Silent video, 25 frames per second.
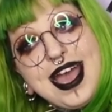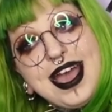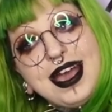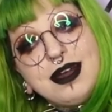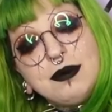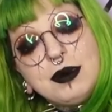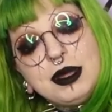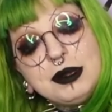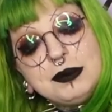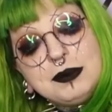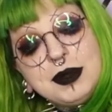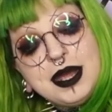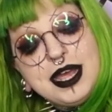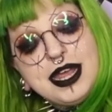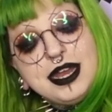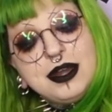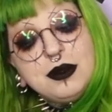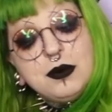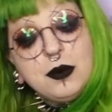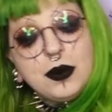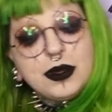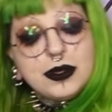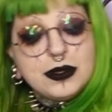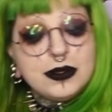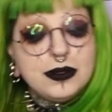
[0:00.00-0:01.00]
win win,
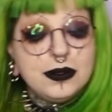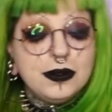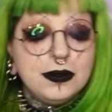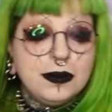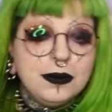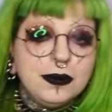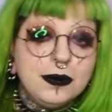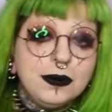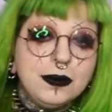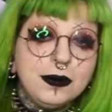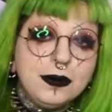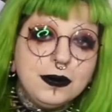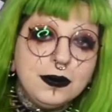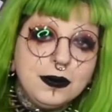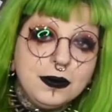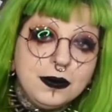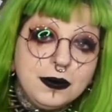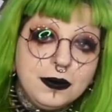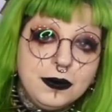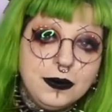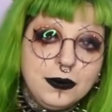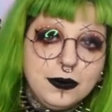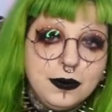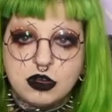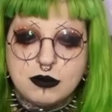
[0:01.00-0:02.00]

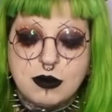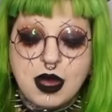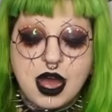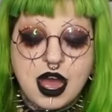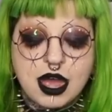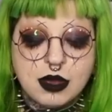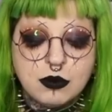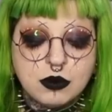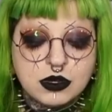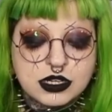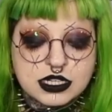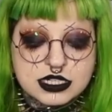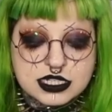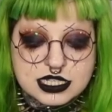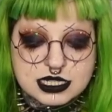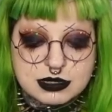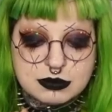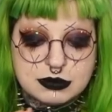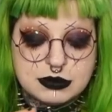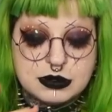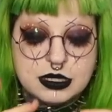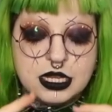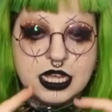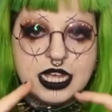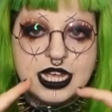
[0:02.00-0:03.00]
woo! I wanted
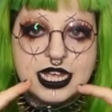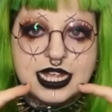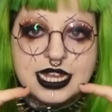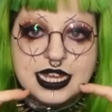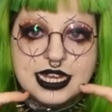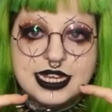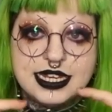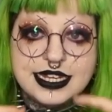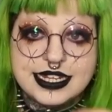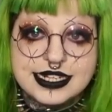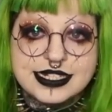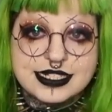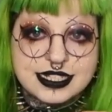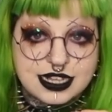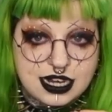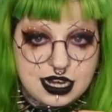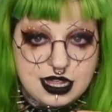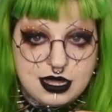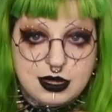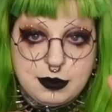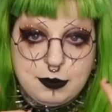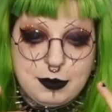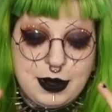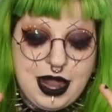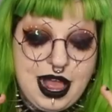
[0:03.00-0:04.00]
some
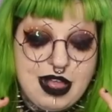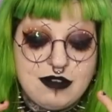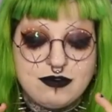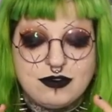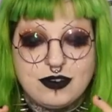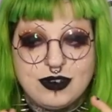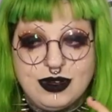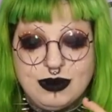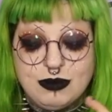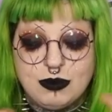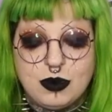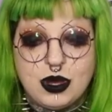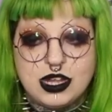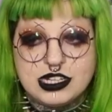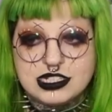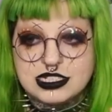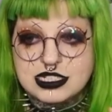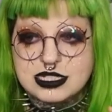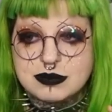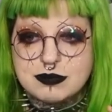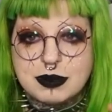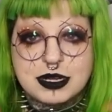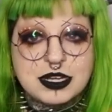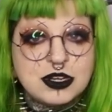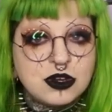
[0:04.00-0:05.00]
littler platform
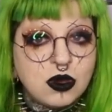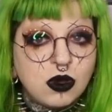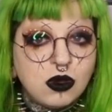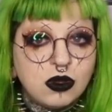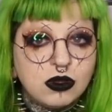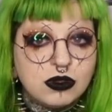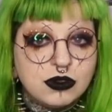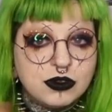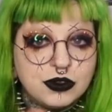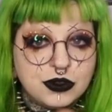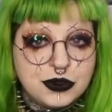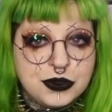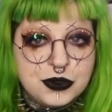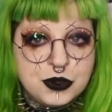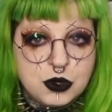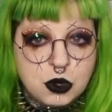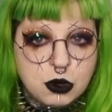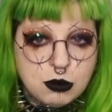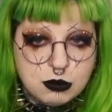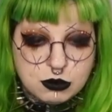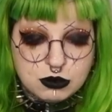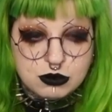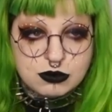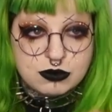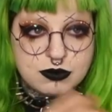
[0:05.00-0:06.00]
ones, but not
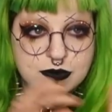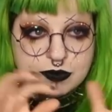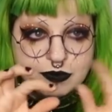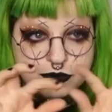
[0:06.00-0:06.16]
normal